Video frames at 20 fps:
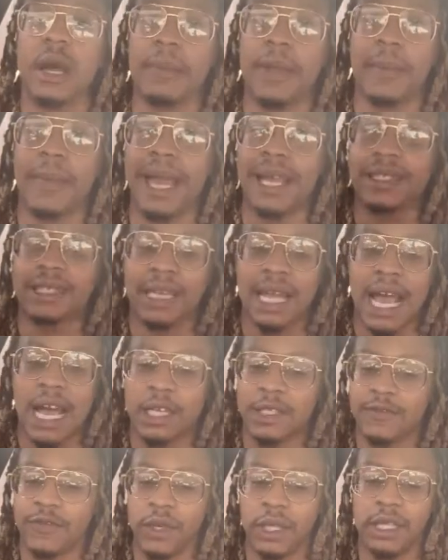back to the house
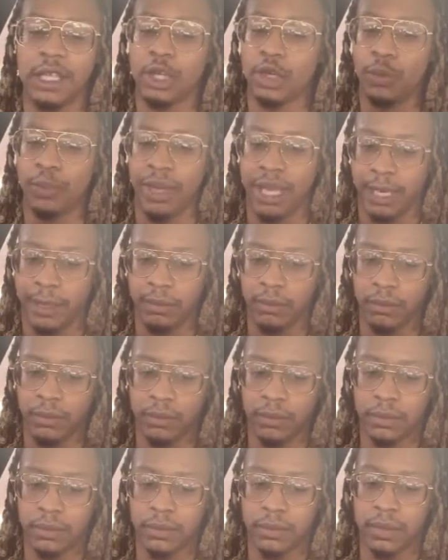for a little bit.
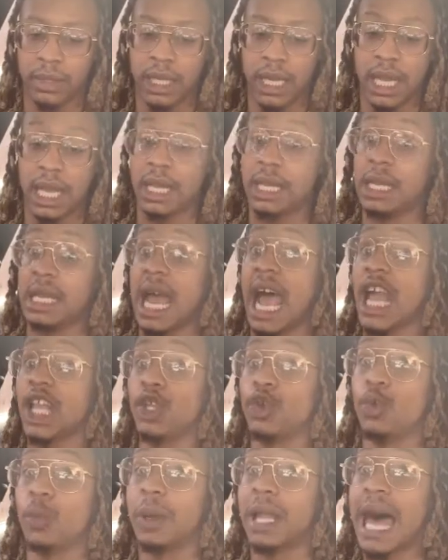Now you
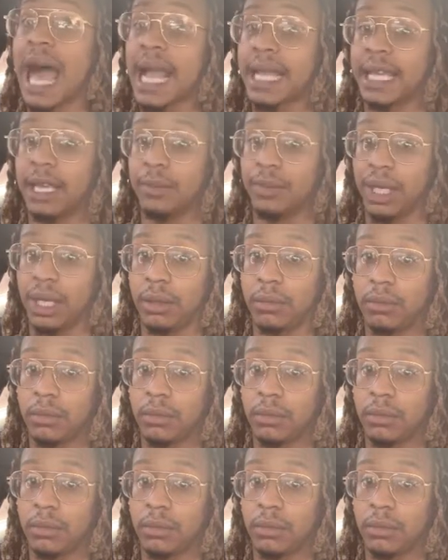blocking me.